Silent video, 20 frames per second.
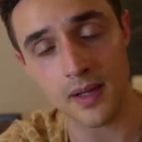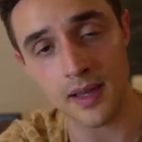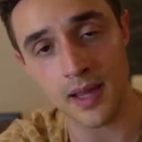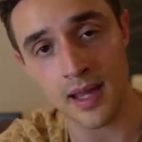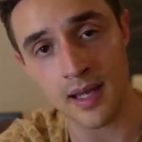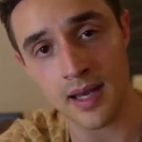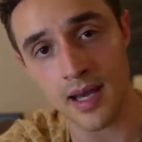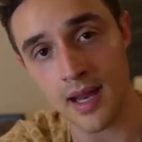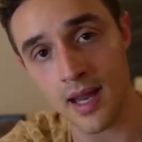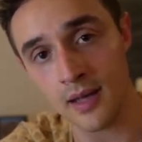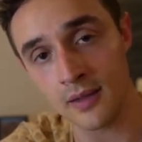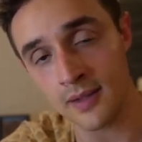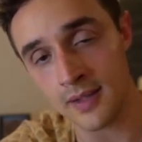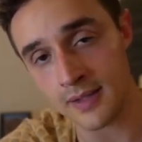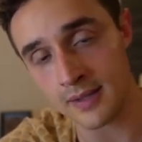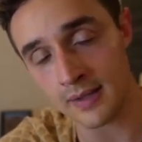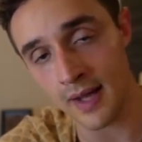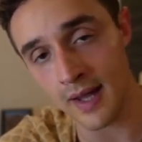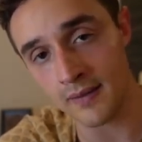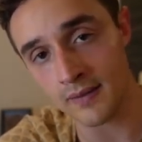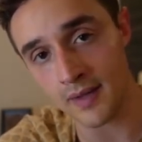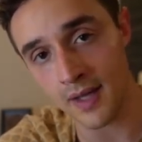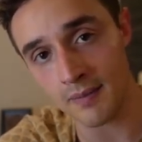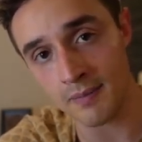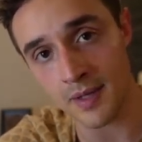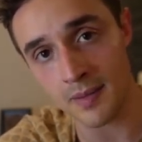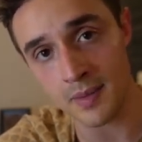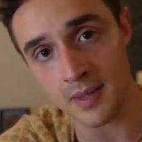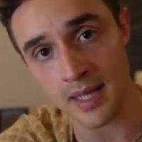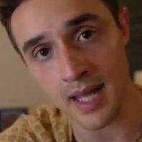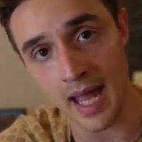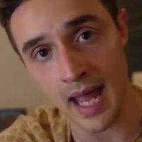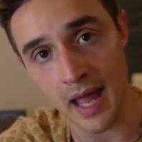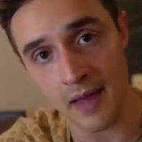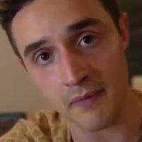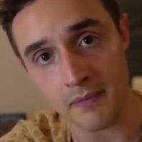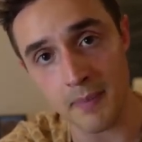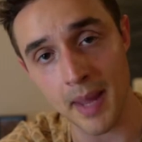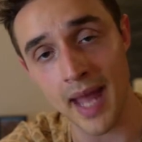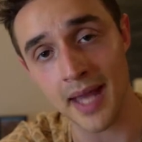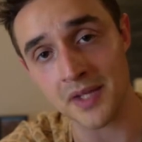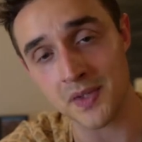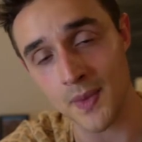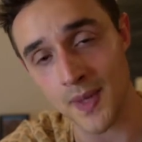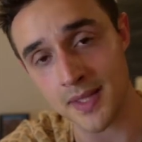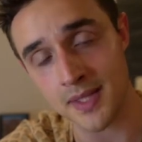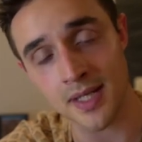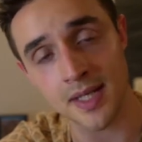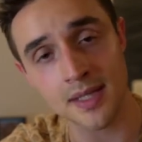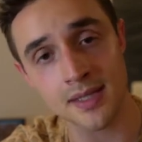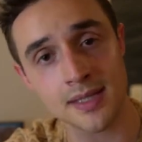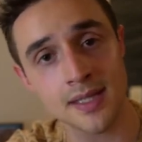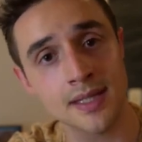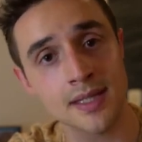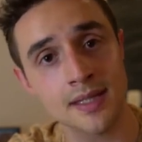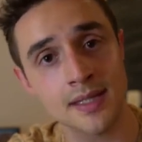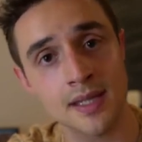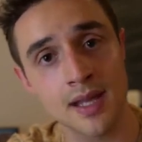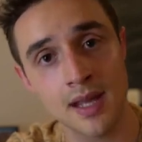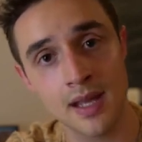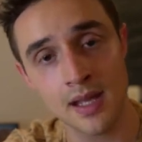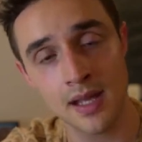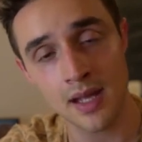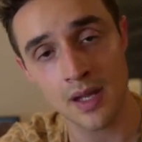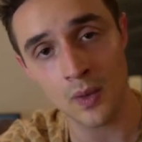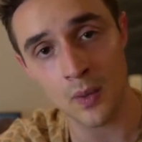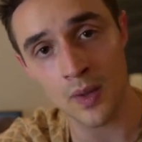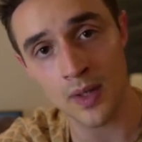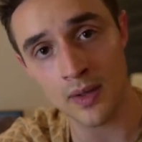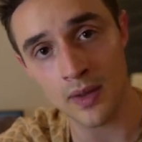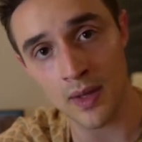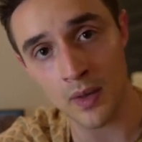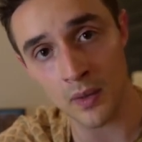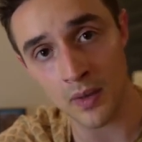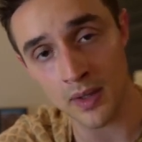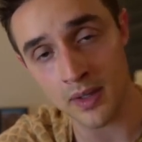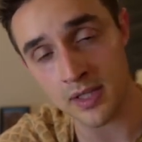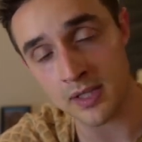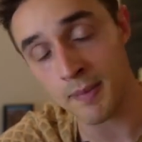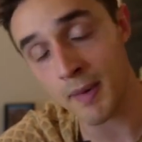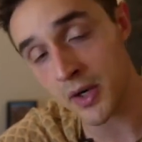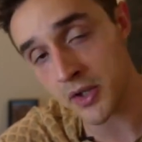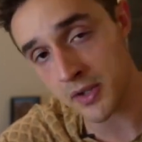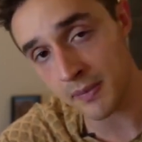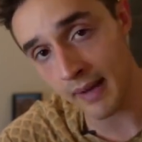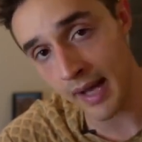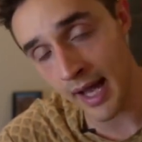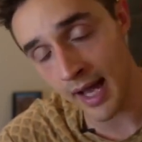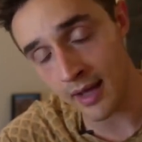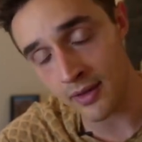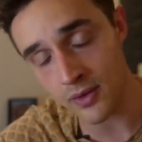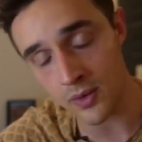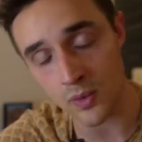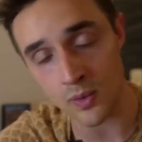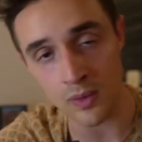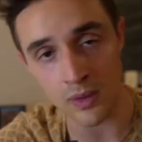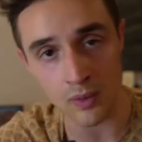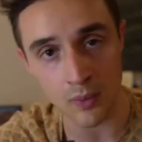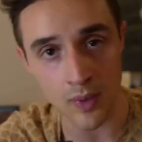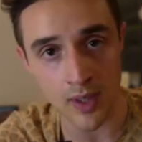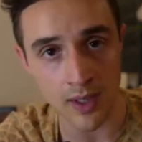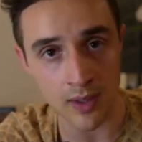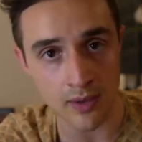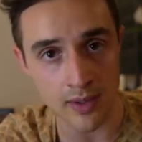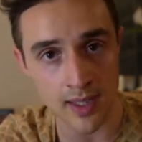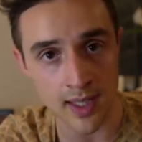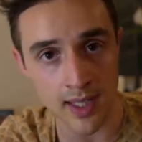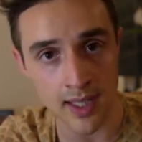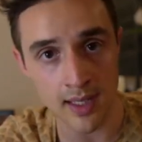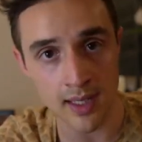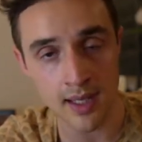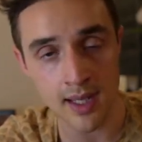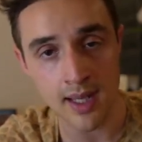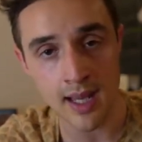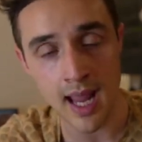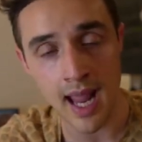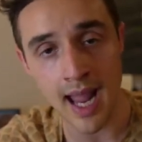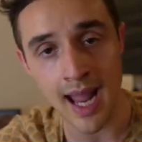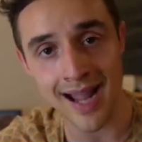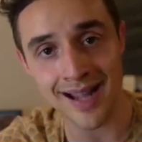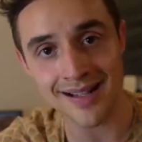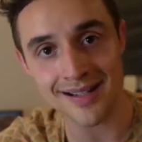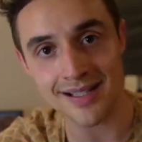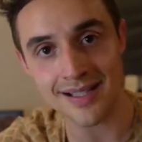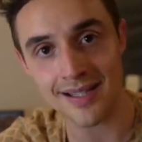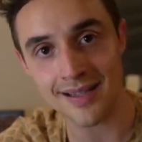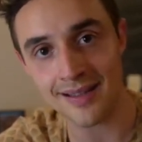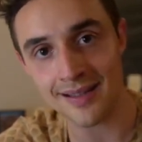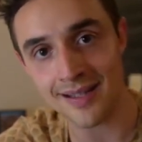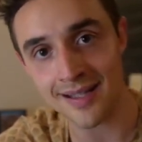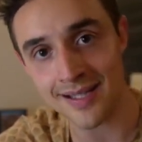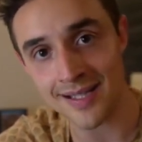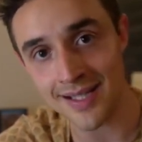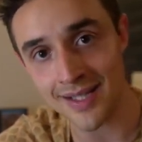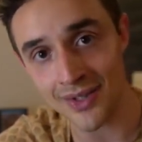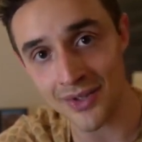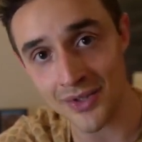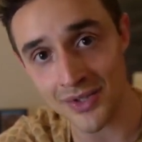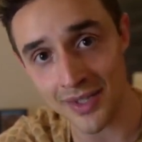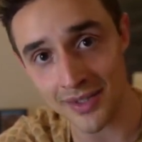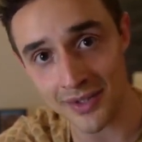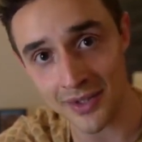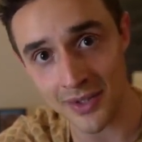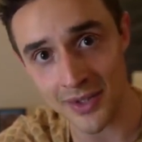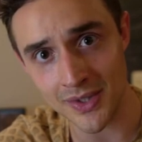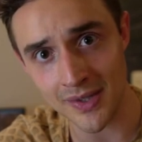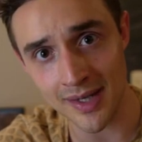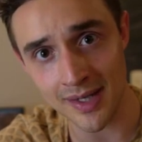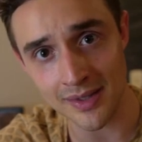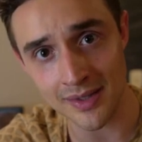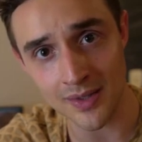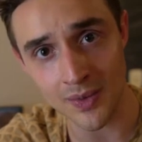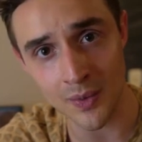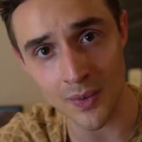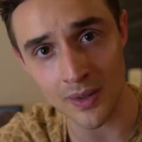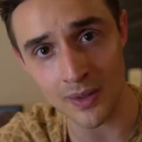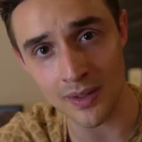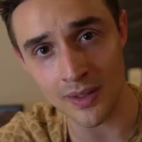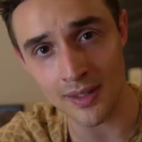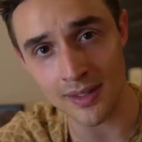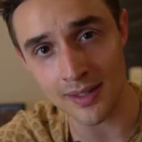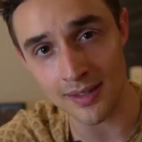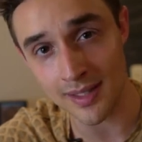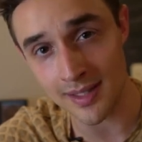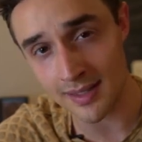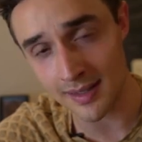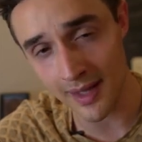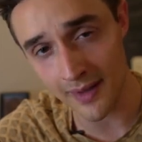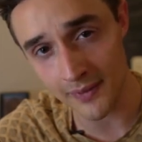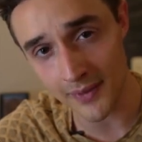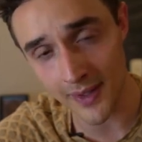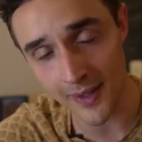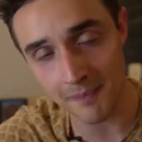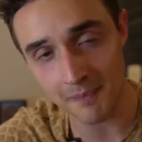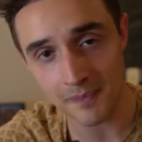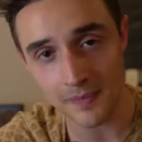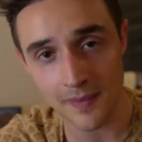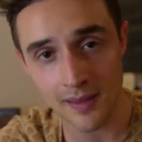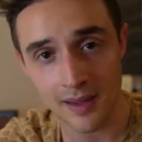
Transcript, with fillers: in, in this lifetime. Maybe they have past resonances where they were on a spiritual path or where they had the skills that they're trying to work on in this lifetime.